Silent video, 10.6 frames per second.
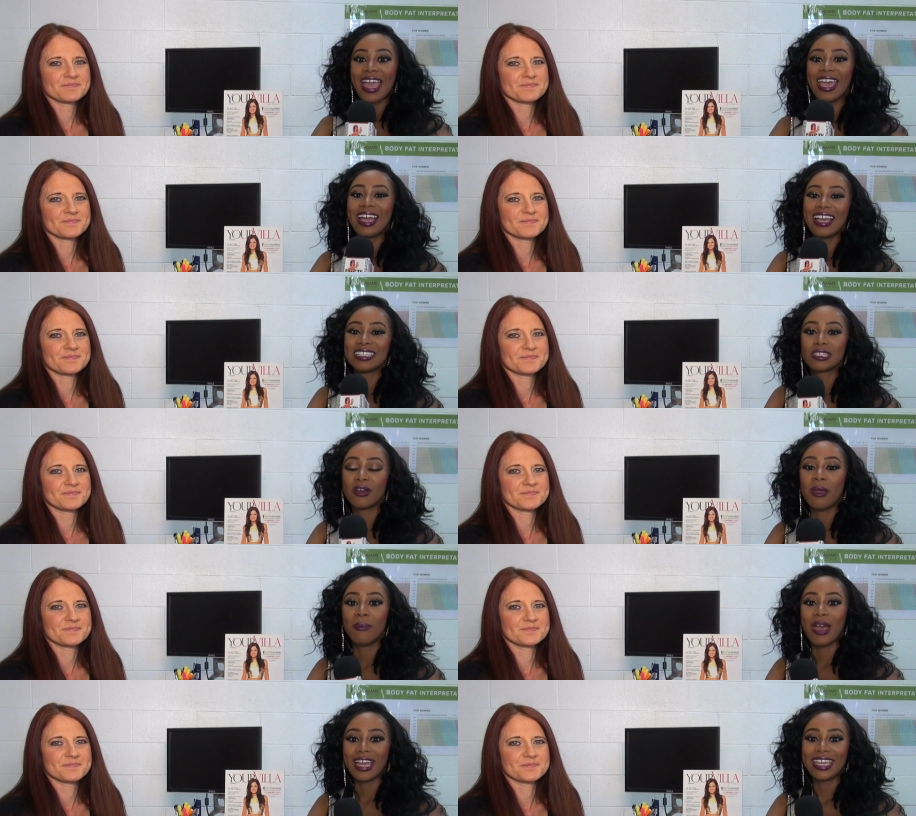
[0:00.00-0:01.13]
Speaker 1: Hey guys, so
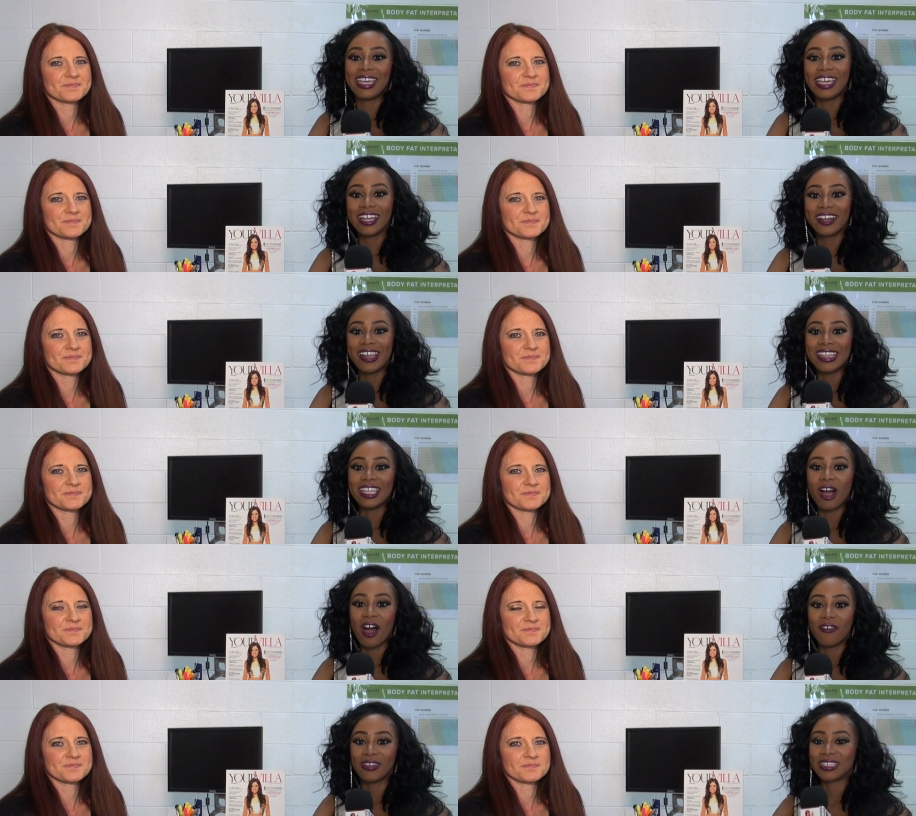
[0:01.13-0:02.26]
I'm back here in the
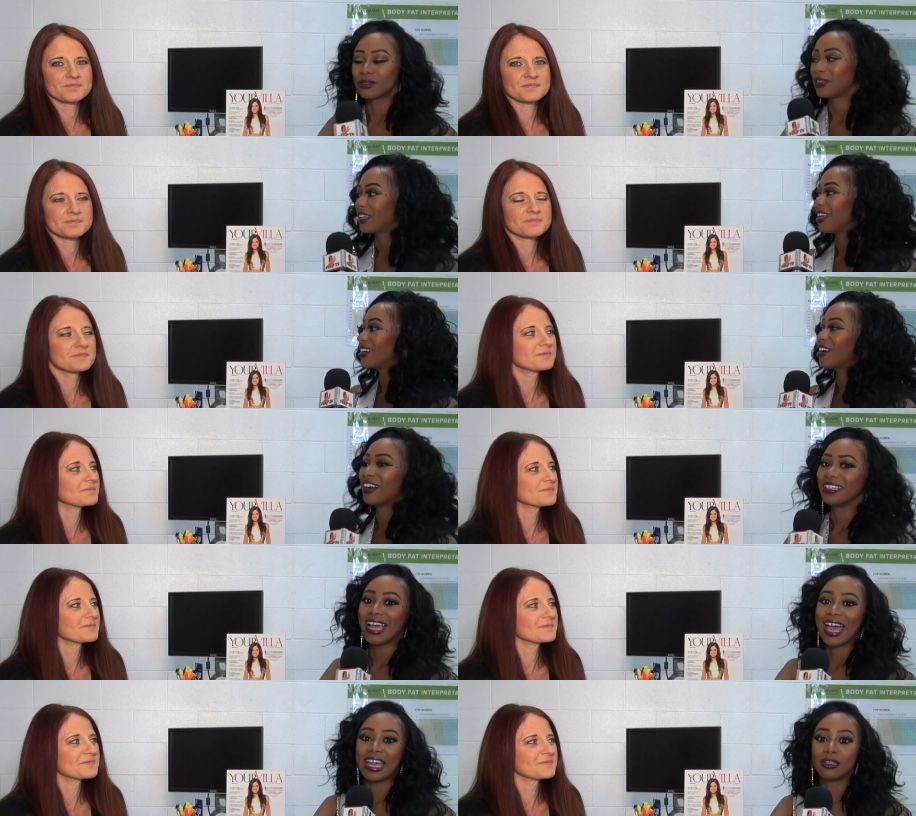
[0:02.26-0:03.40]
office with
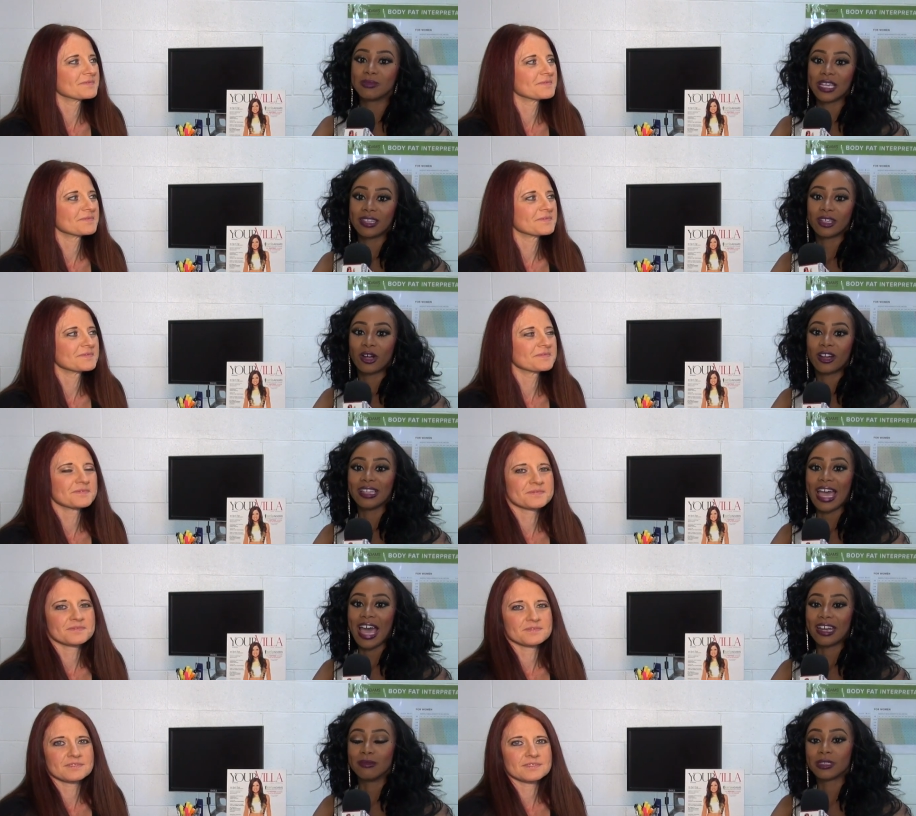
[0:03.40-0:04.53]
Karla Adams at the
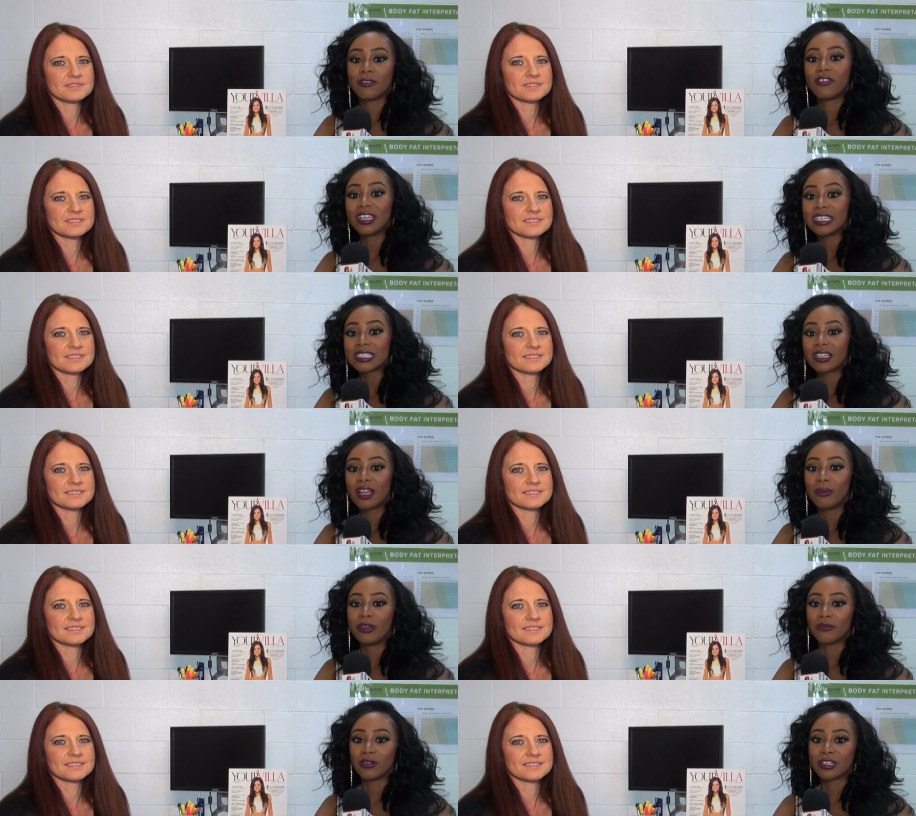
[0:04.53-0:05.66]
Karla Adams Fitness
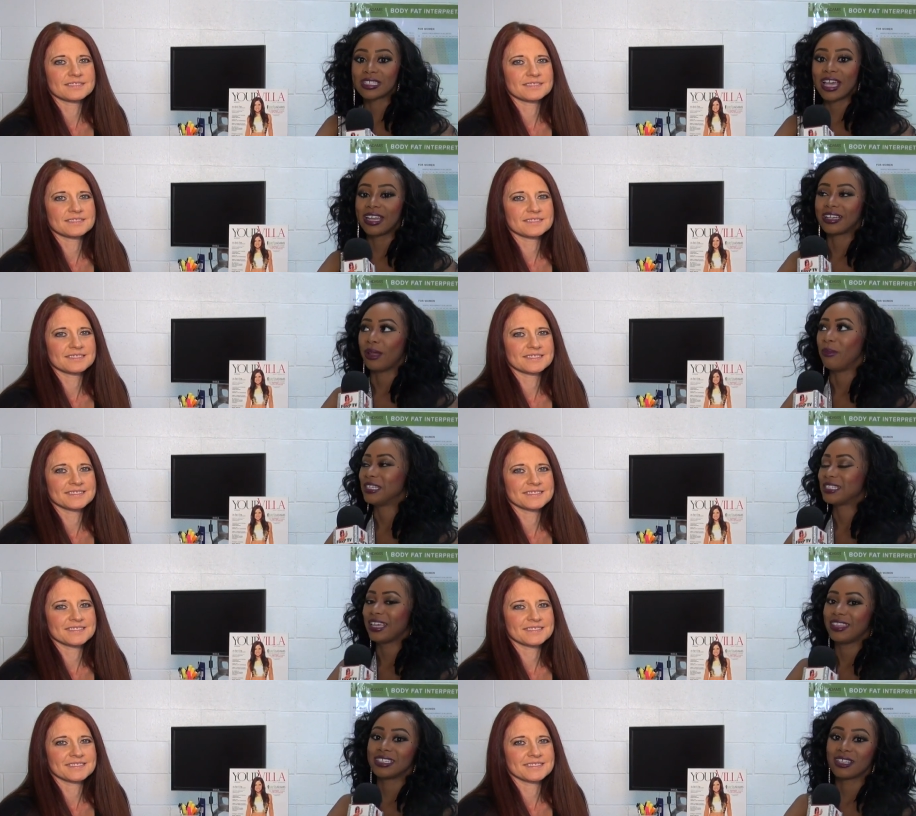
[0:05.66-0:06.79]
Club in Riverside, and I
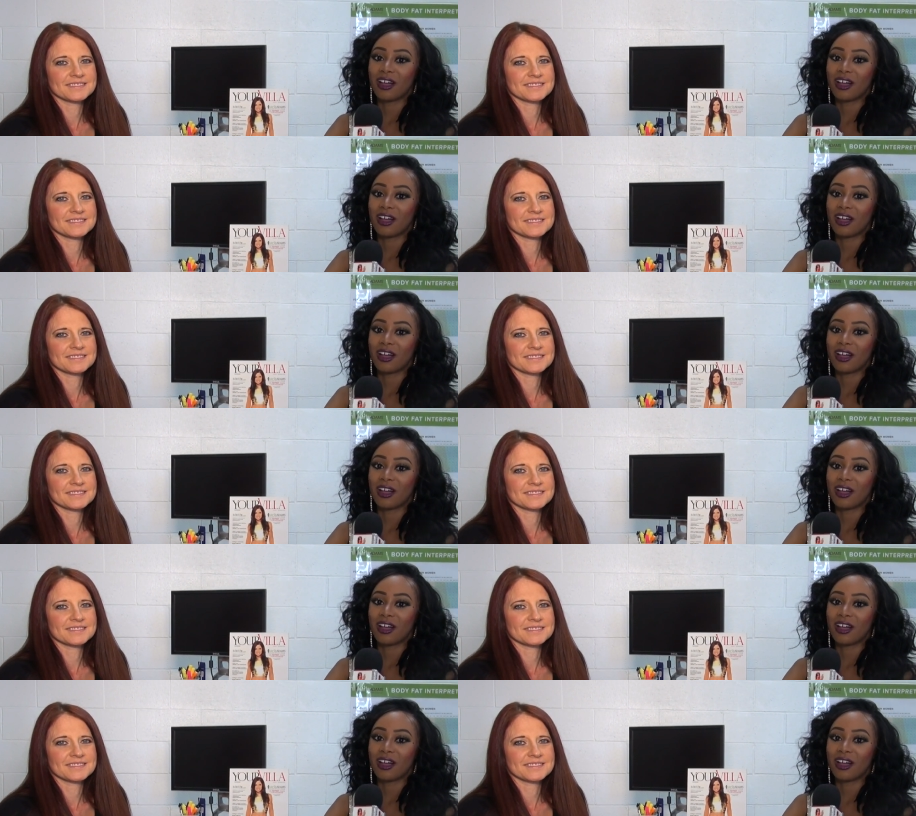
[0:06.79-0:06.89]
must say this